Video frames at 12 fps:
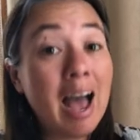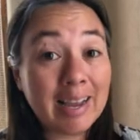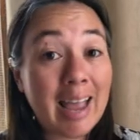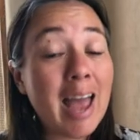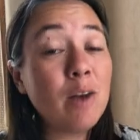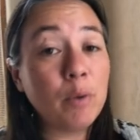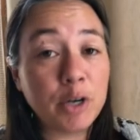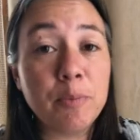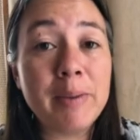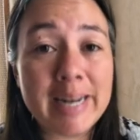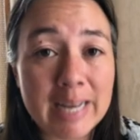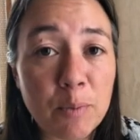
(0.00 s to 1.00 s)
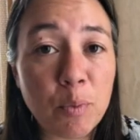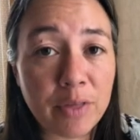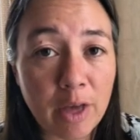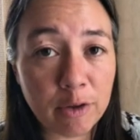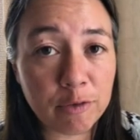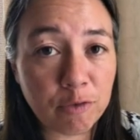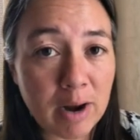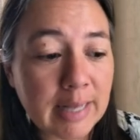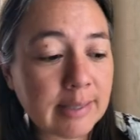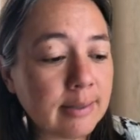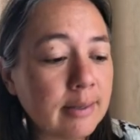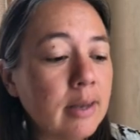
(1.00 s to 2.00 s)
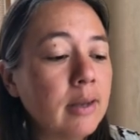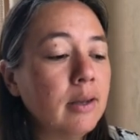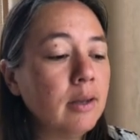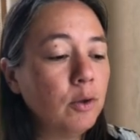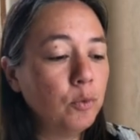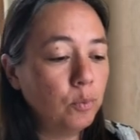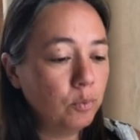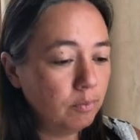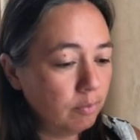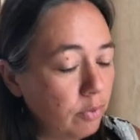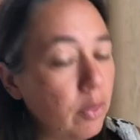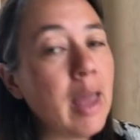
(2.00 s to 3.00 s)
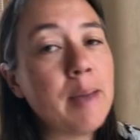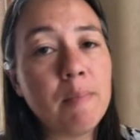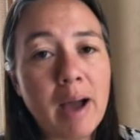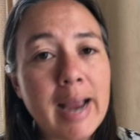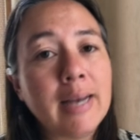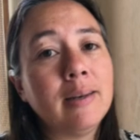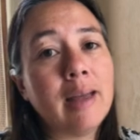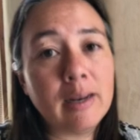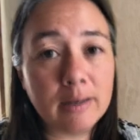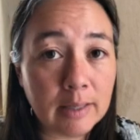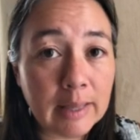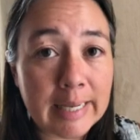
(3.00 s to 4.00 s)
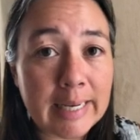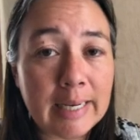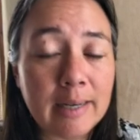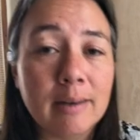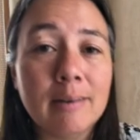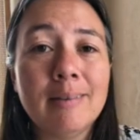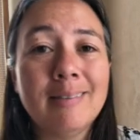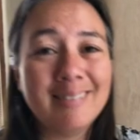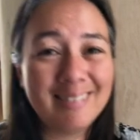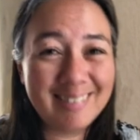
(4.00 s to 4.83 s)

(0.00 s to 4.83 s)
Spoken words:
Again, when you're meeting up with other friends, they might tend to lean